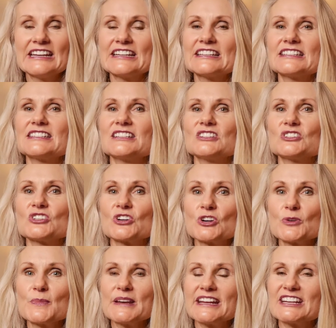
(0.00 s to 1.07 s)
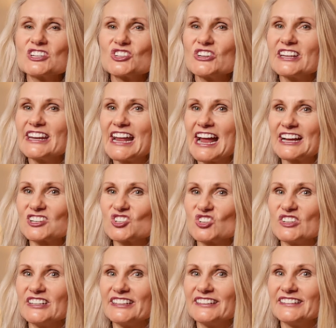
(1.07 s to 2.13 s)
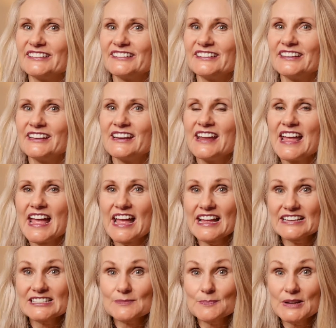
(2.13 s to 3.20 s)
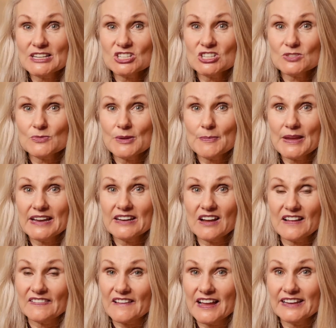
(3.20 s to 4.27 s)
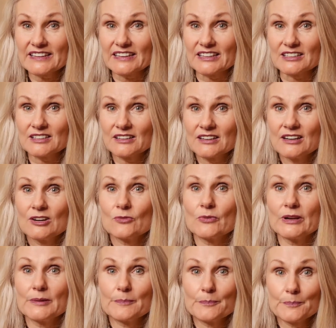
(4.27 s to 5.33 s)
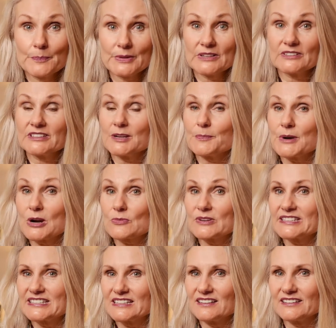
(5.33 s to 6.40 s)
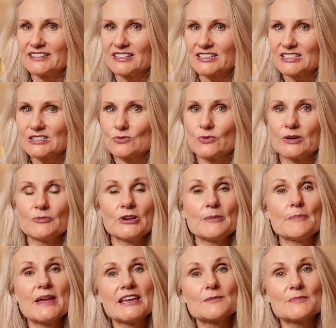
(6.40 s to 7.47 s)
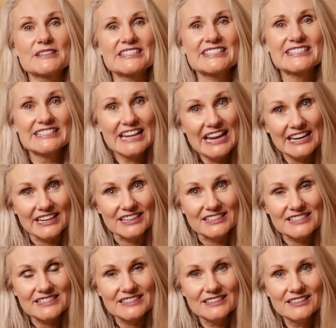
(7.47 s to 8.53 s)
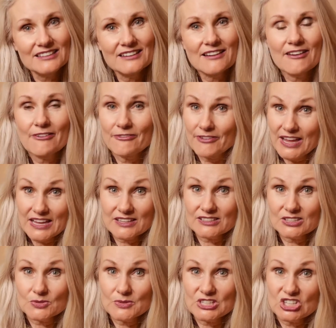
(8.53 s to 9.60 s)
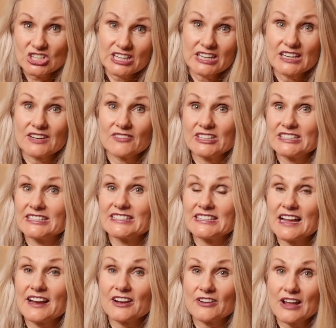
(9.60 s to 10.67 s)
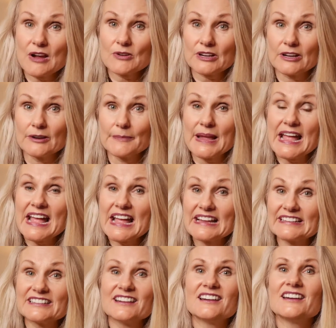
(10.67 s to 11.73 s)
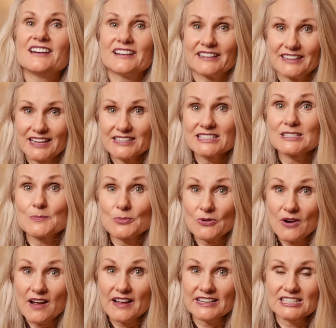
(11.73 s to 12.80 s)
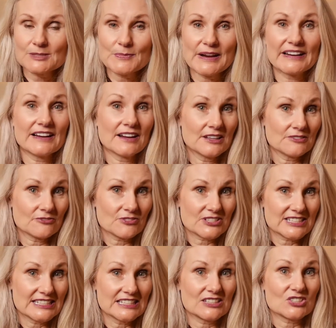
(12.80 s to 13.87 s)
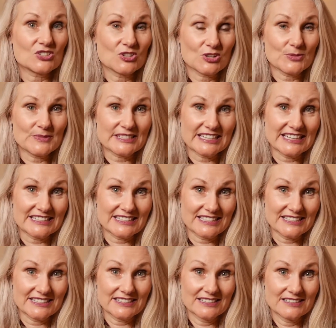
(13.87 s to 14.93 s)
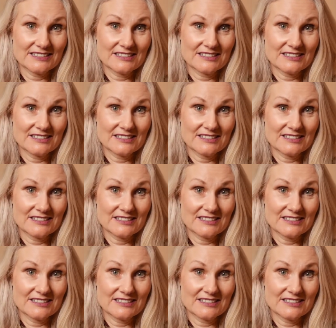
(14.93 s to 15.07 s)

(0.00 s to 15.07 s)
is determination in action. As much as we may not like it, we build up our resilience when we make mistakes, fail to achieve a desired outcome, and Get surprised by unforeseen circumstances.